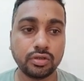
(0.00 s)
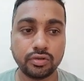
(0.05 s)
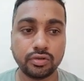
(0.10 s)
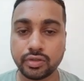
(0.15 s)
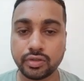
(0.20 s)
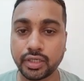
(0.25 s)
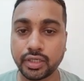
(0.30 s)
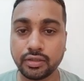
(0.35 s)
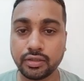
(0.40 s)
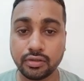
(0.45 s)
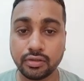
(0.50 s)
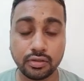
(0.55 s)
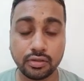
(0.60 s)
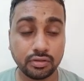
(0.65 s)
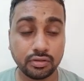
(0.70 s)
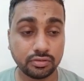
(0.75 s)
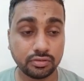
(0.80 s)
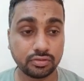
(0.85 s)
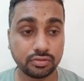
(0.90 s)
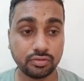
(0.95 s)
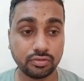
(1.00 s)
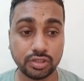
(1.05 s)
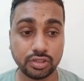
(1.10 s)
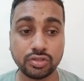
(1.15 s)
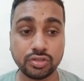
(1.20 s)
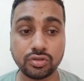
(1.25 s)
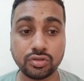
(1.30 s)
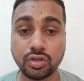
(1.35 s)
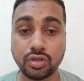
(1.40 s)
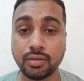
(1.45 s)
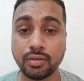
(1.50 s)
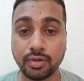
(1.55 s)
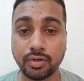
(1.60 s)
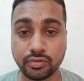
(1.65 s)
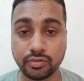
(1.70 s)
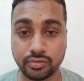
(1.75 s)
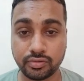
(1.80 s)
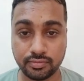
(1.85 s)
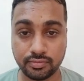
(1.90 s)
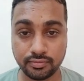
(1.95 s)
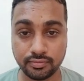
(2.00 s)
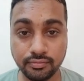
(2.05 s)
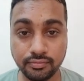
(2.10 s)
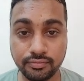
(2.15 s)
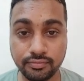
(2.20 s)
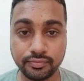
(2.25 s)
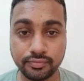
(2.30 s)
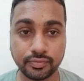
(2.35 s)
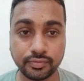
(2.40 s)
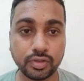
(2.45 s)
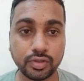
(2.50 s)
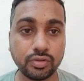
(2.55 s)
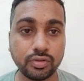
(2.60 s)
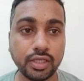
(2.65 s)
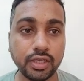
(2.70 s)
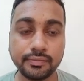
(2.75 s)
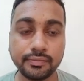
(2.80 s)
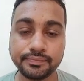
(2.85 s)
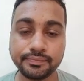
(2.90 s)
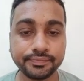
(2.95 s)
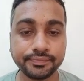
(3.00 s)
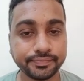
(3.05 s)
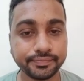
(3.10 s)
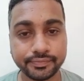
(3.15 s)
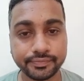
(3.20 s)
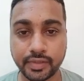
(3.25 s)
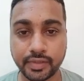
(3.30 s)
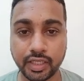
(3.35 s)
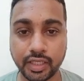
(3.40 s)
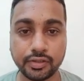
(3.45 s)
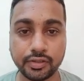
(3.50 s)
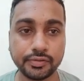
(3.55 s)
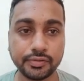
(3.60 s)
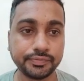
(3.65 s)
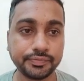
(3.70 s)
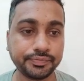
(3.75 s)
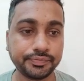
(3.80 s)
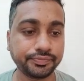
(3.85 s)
All right, so this is all about today. Thank you.